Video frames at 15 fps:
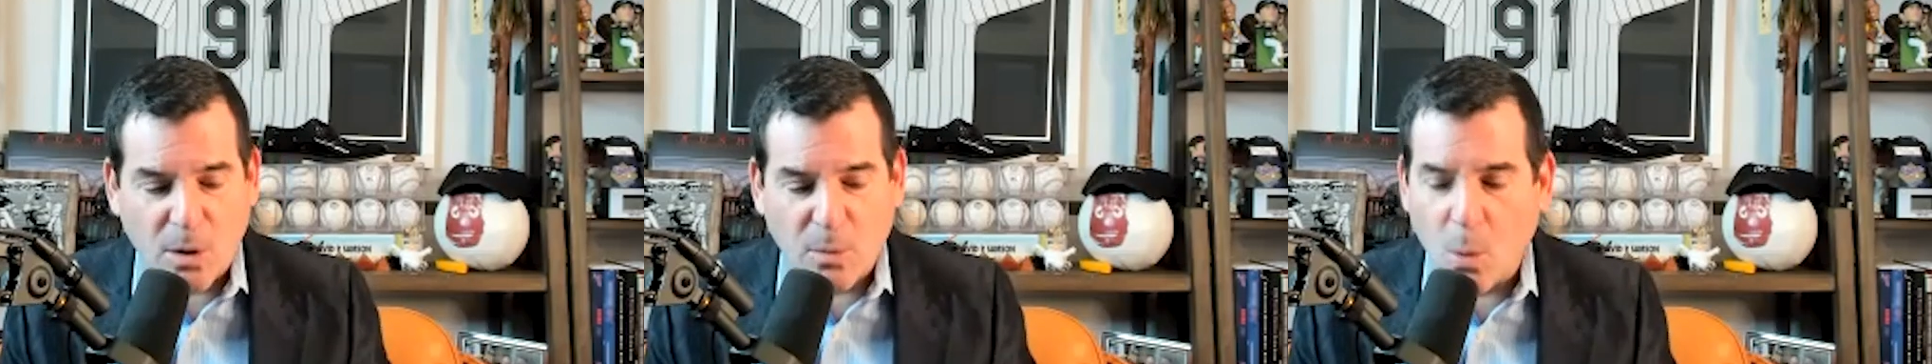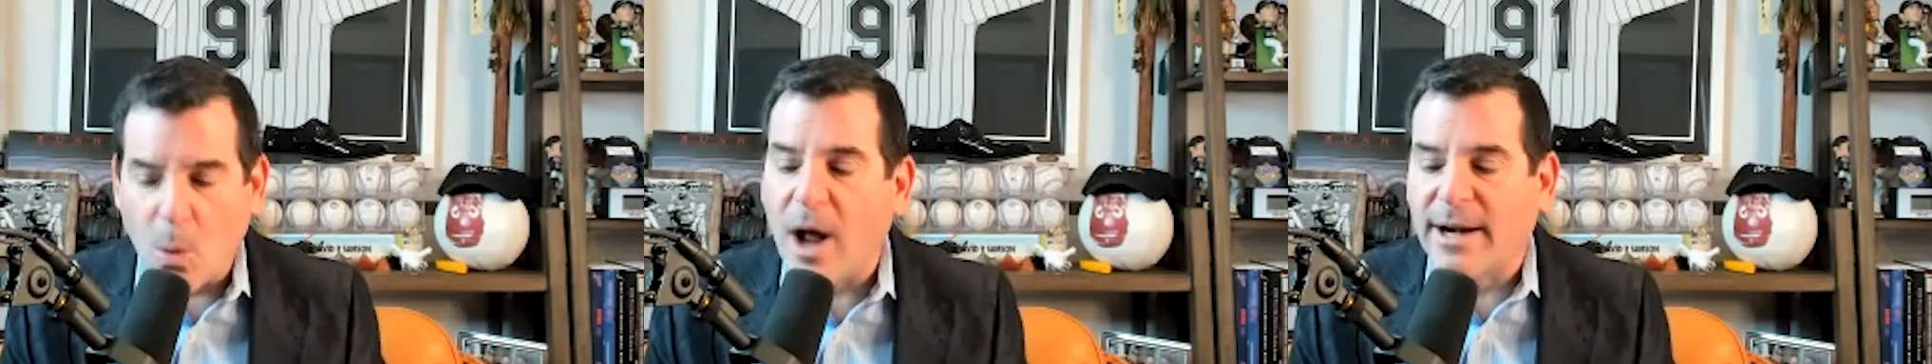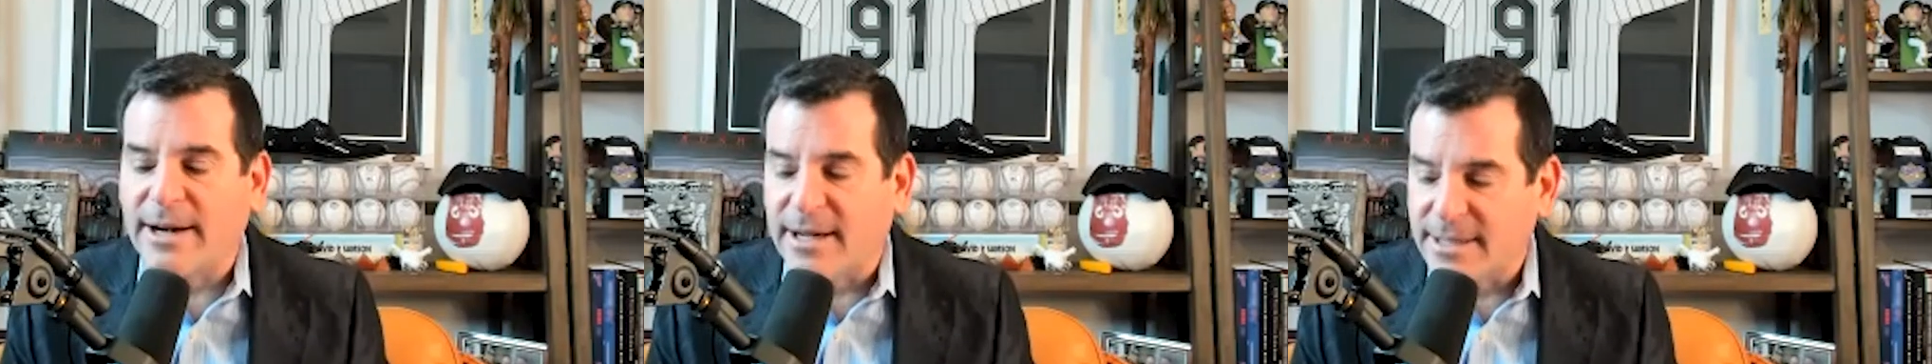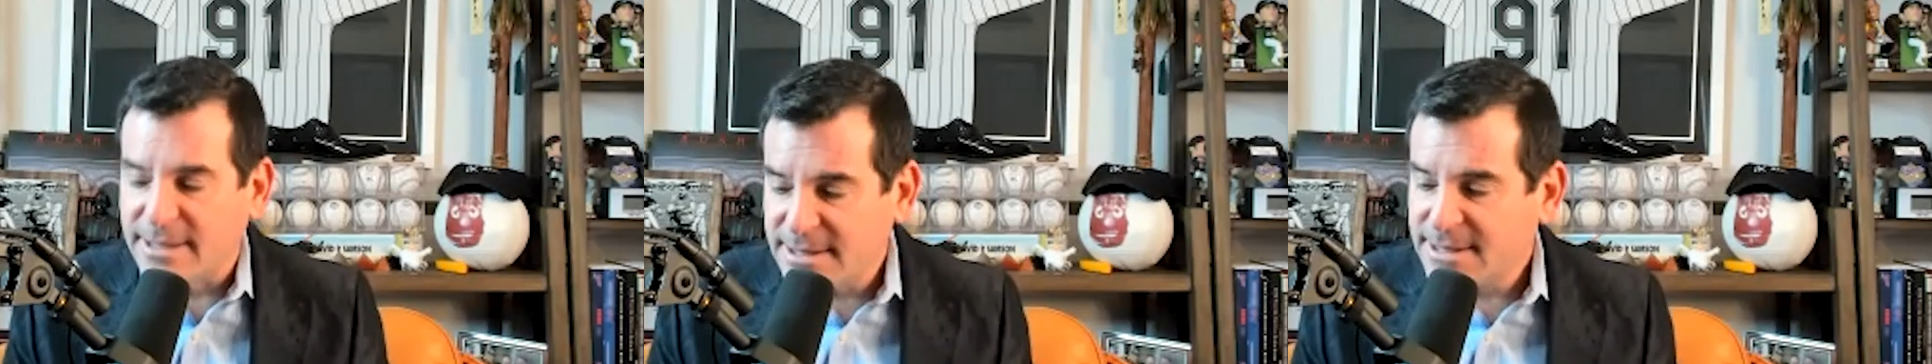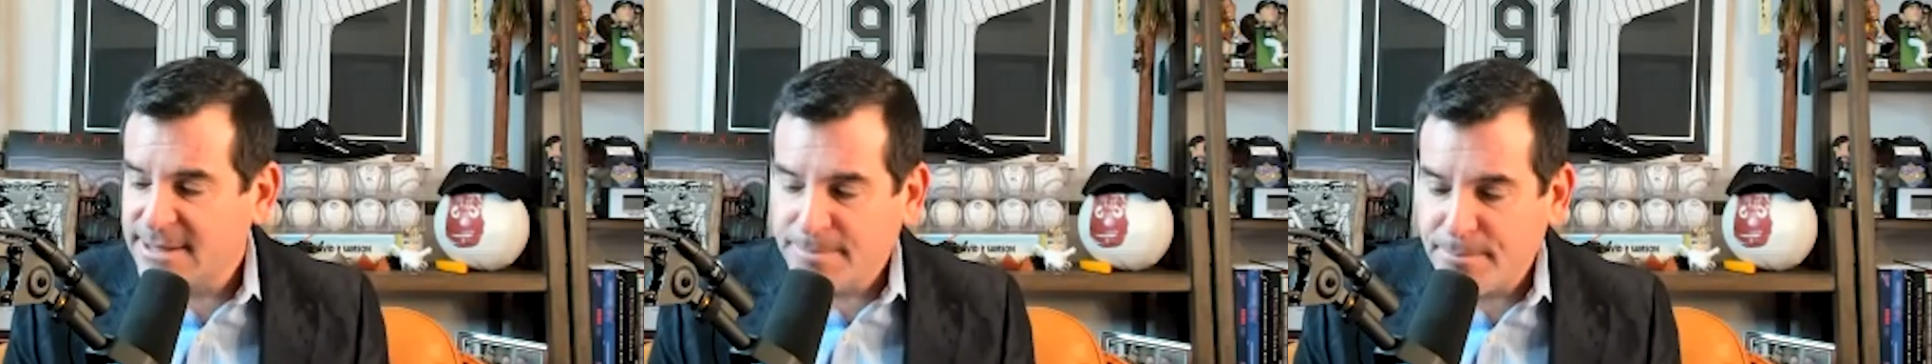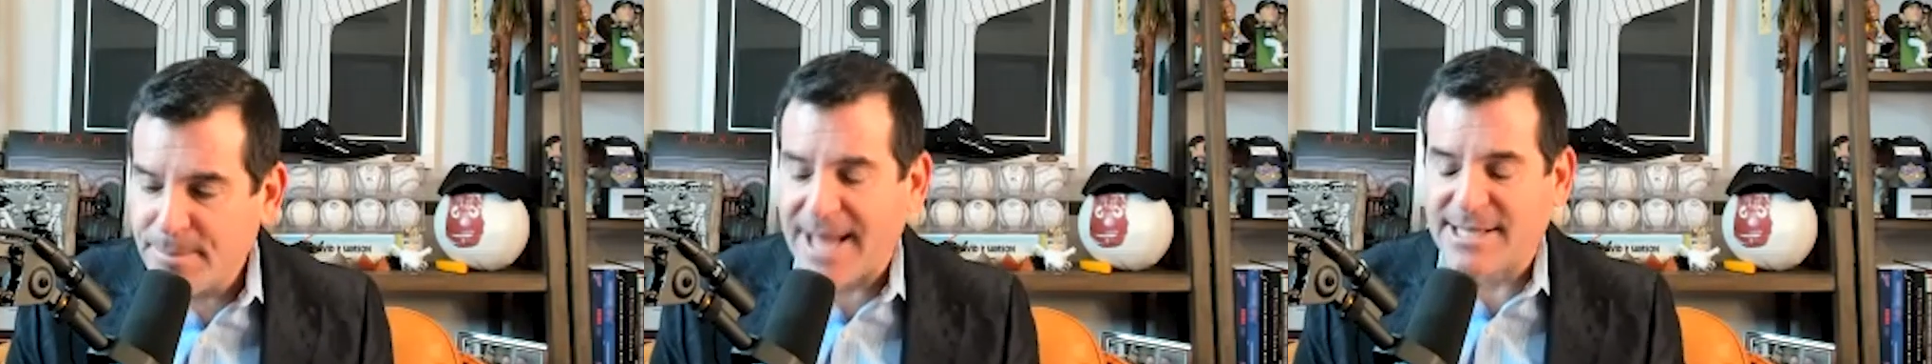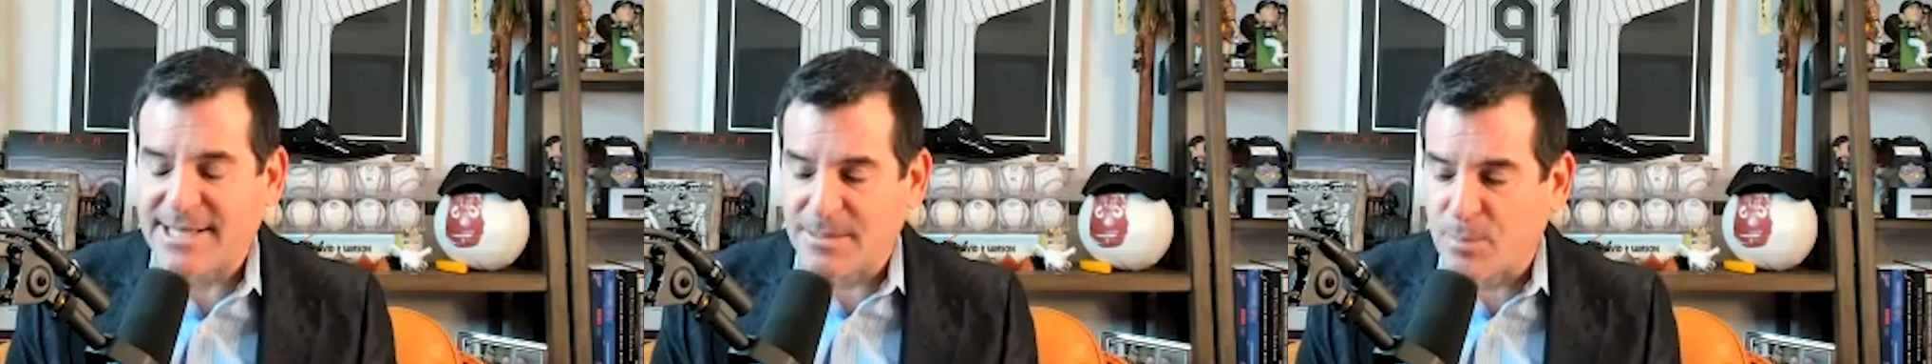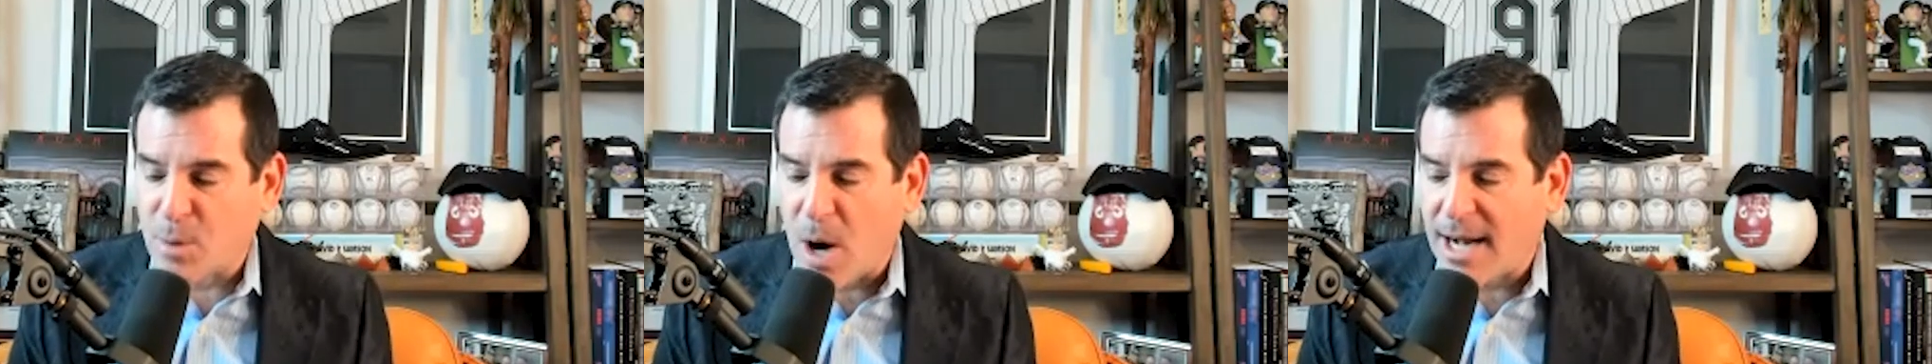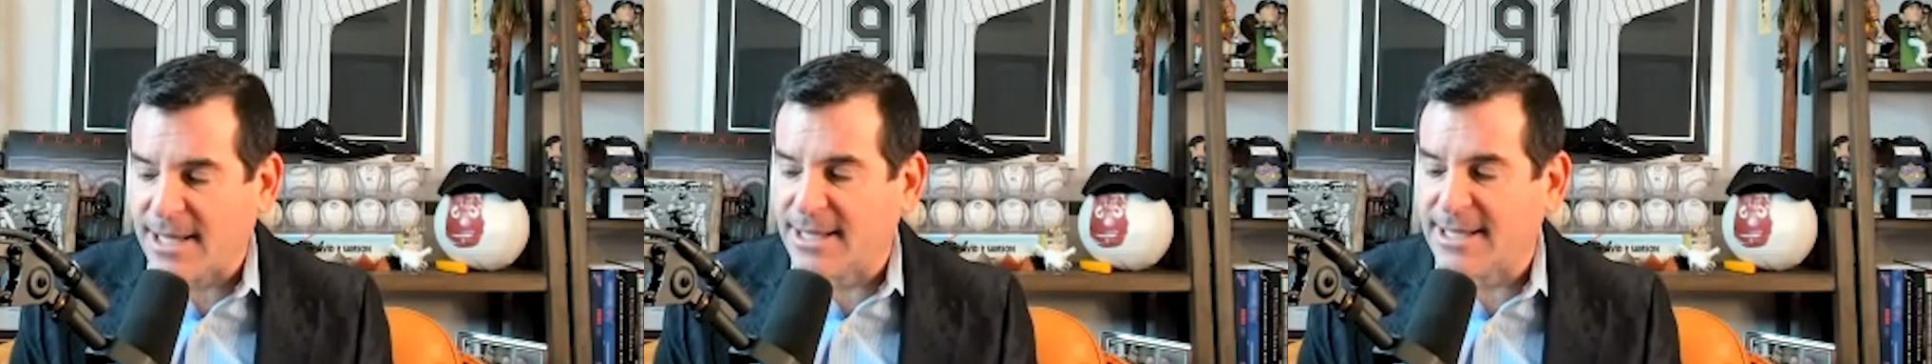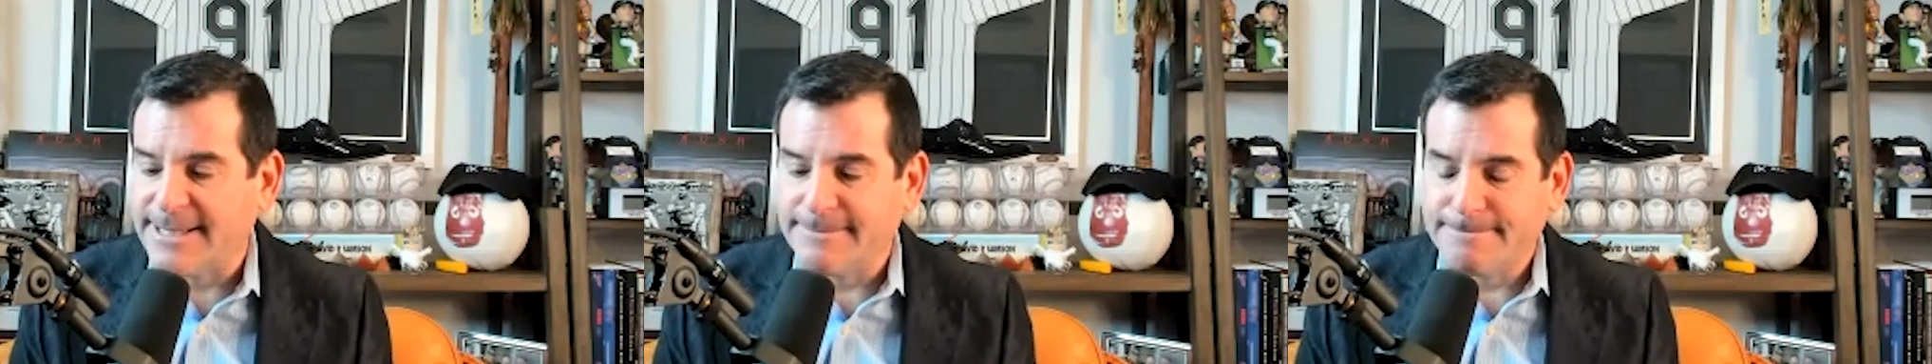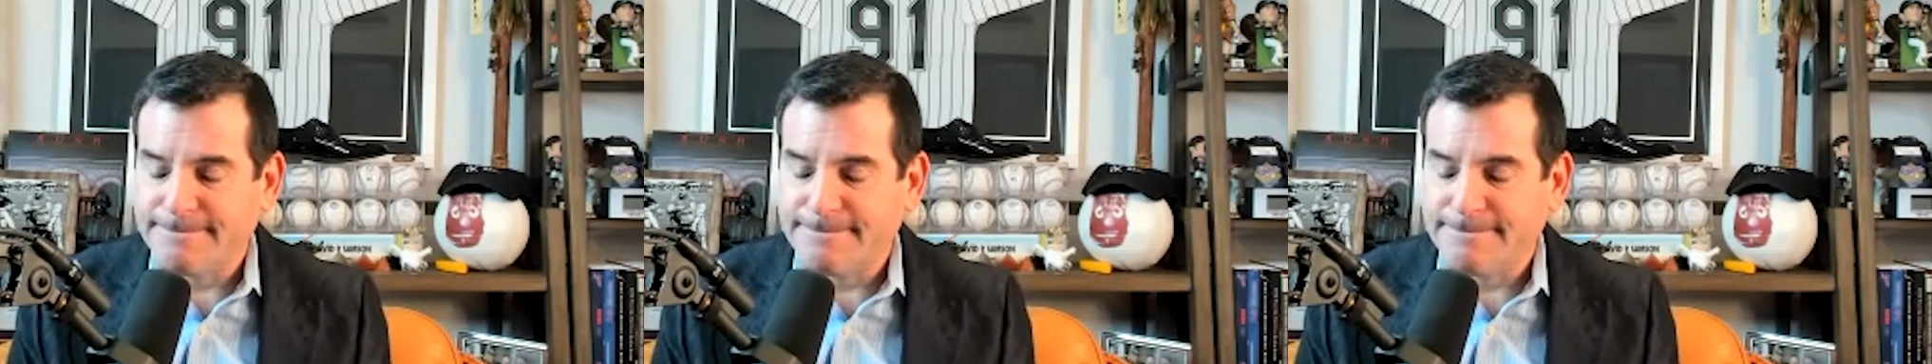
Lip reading: Rwanda. Pass the broccoli.